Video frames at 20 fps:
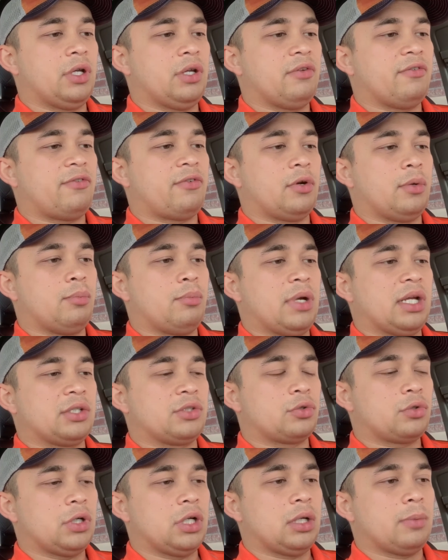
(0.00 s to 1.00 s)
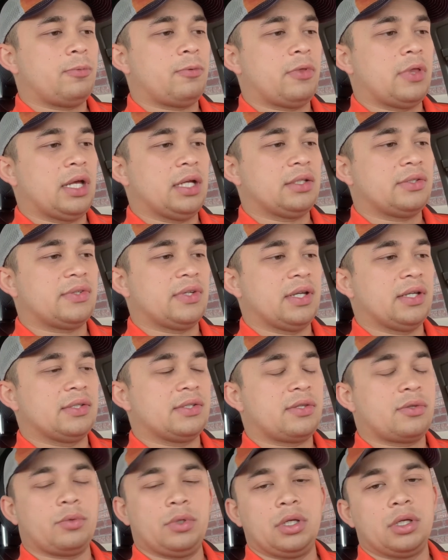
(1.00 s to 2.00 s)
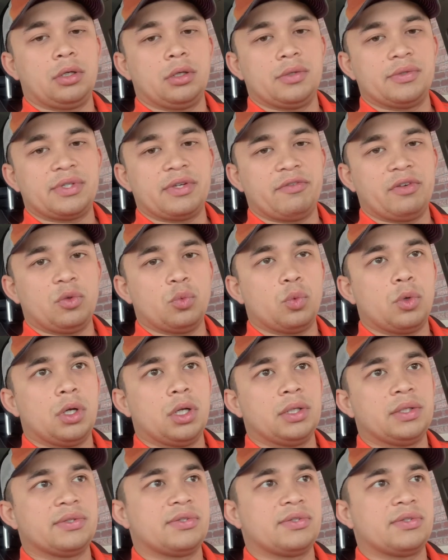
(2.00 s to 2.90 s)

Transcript: from my trip that says 371.